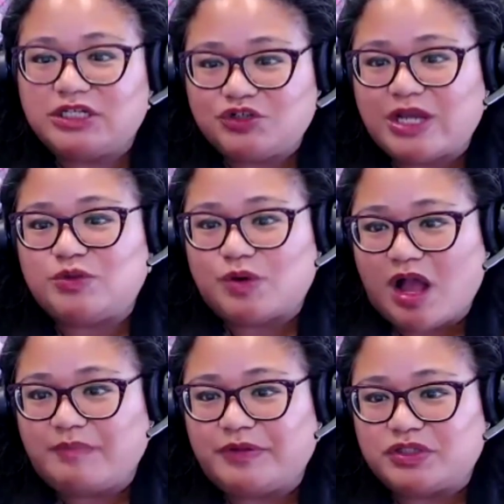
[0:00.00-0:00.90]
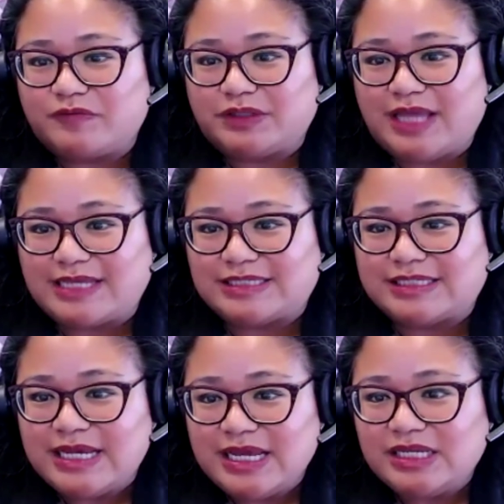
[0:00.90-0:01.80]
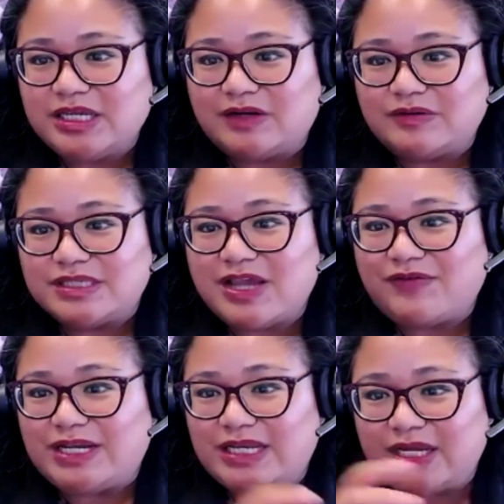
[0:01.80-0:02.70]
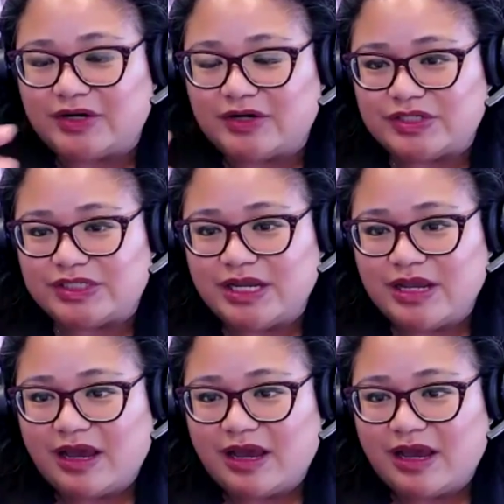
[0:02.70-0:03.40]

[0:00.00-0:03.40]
tried to accomplish over the last, 7 years.